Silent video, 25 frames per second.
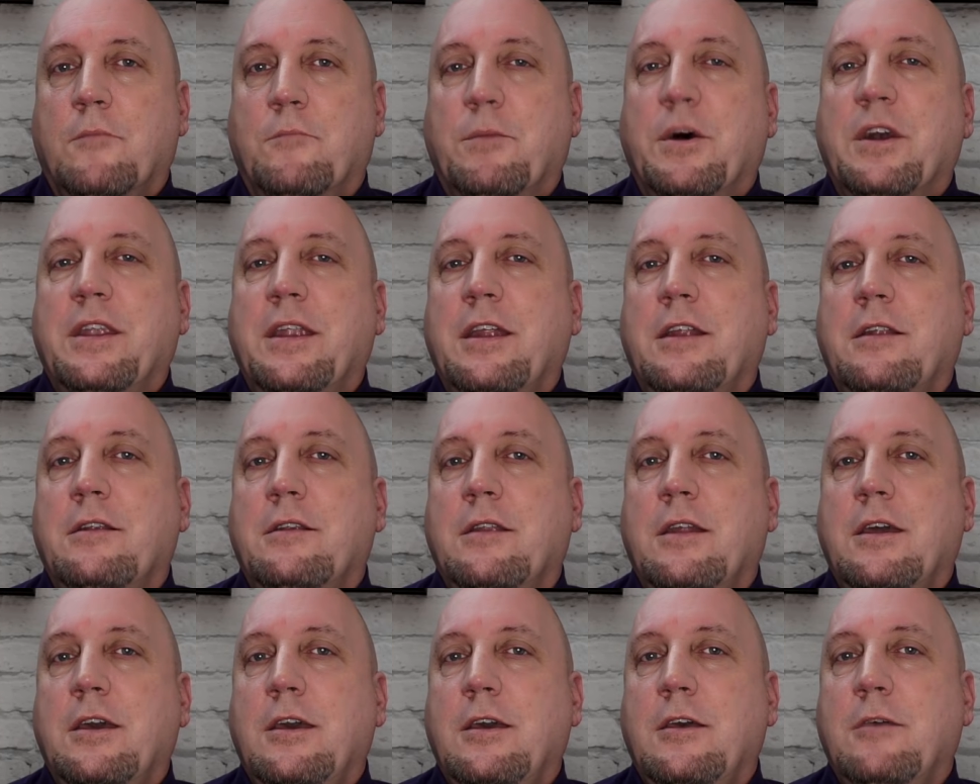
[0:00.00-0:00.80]
But
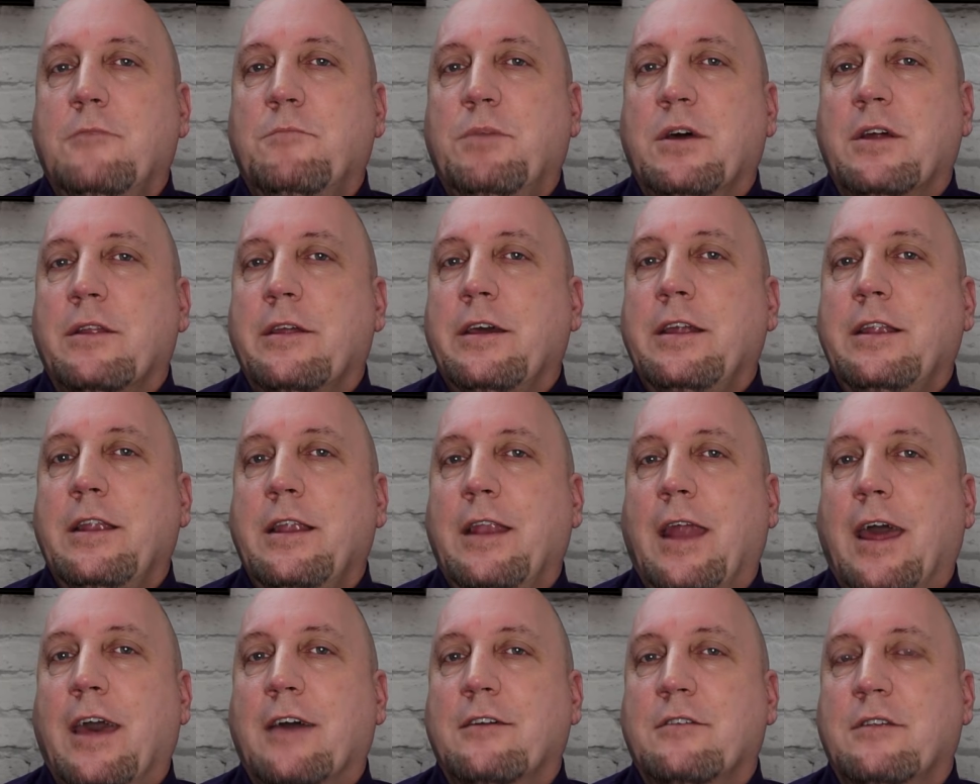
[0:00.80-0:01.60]
in the
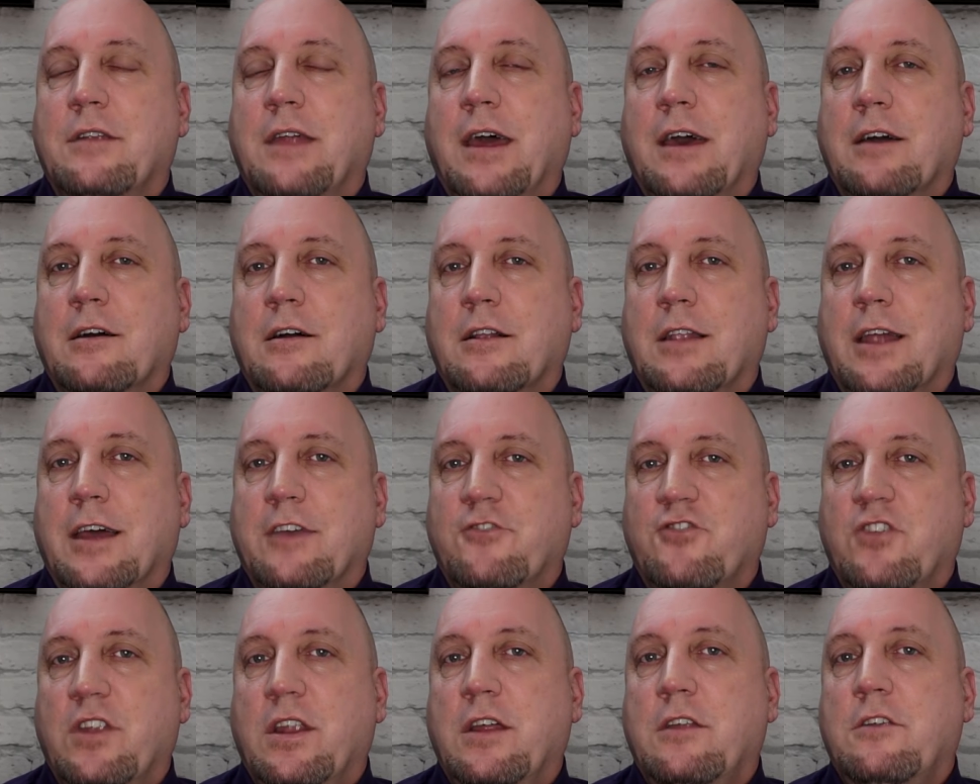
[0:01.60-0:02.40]
billing and debt
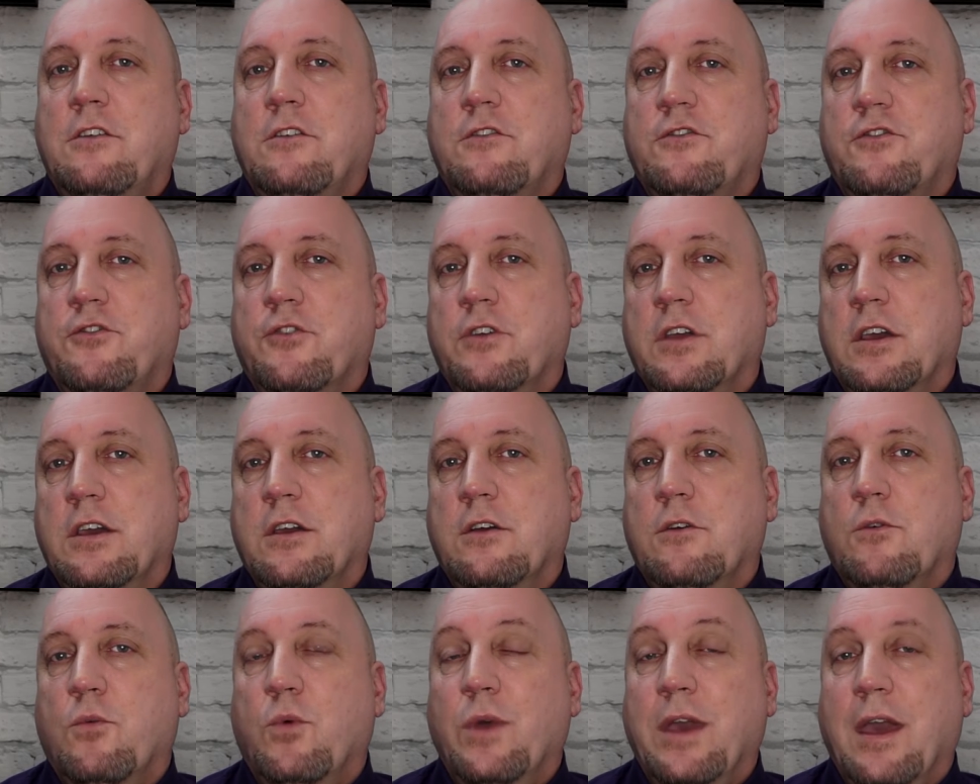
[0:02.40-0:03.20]
collection
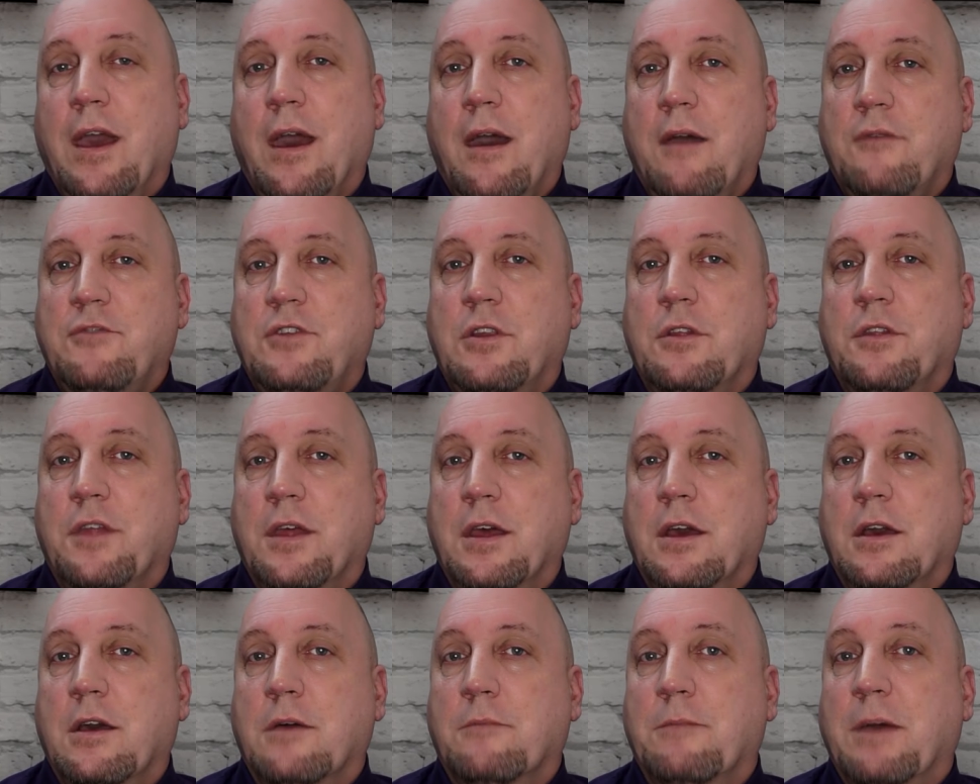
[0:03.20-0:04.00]
industry, we have to
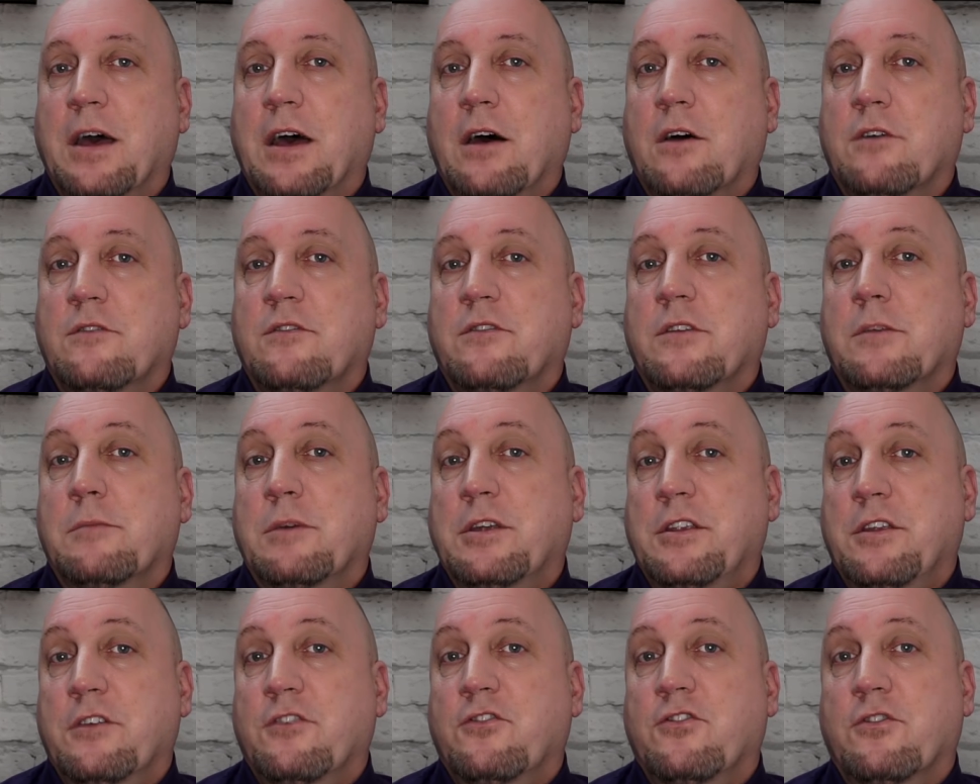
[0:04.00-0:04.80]
think about
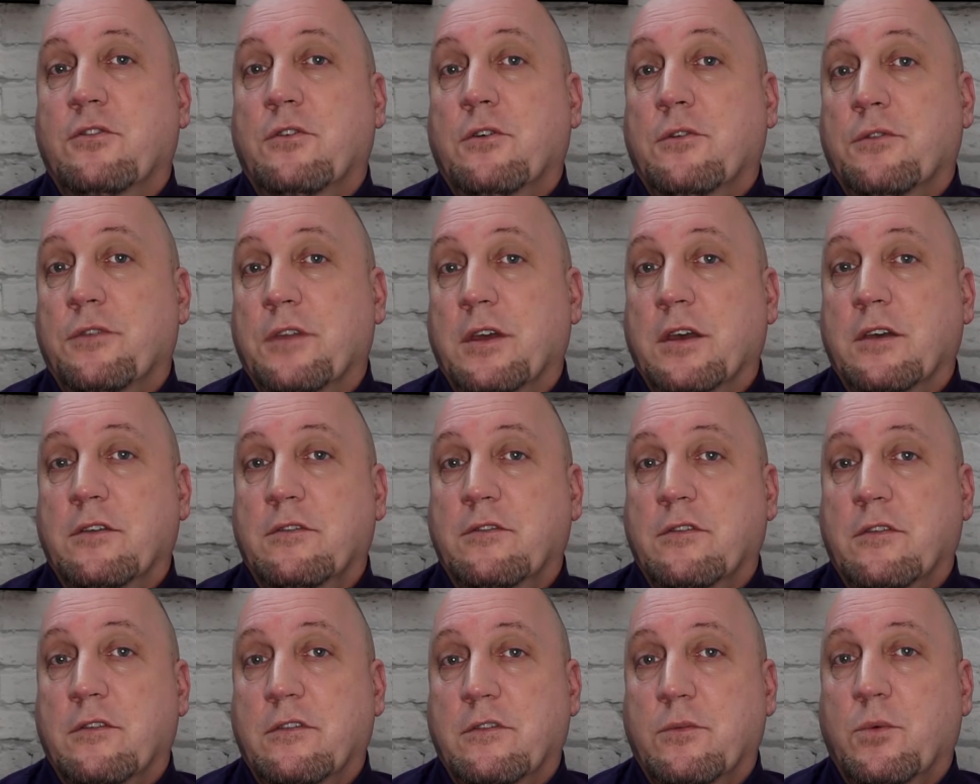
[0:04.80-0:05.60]
some additional
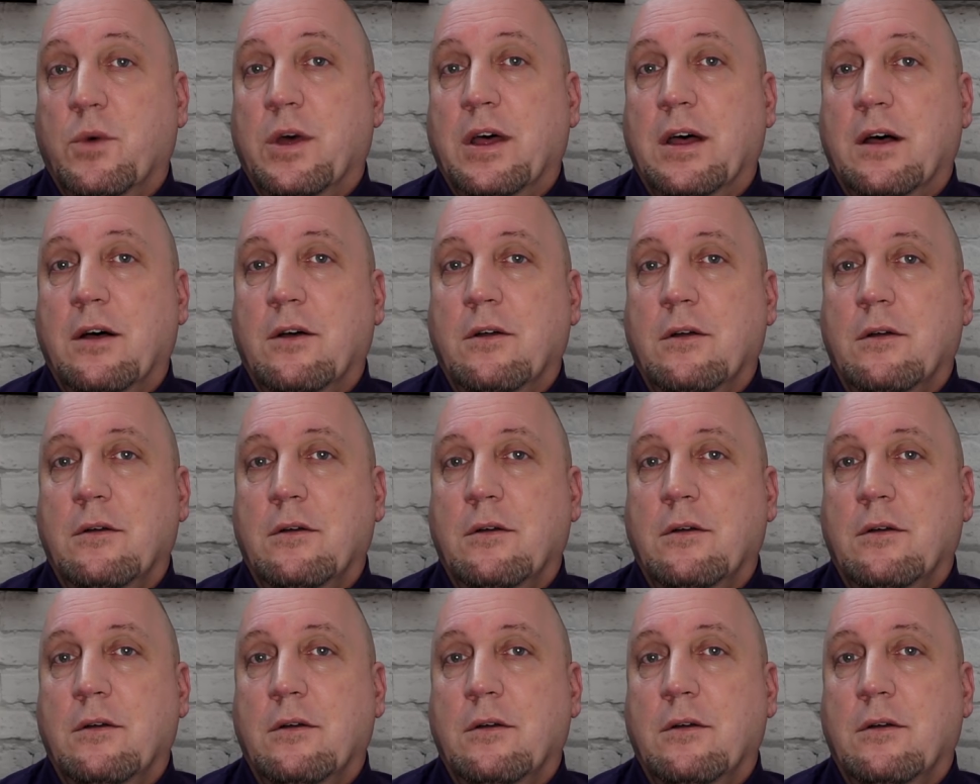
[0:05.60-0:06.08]
things as well.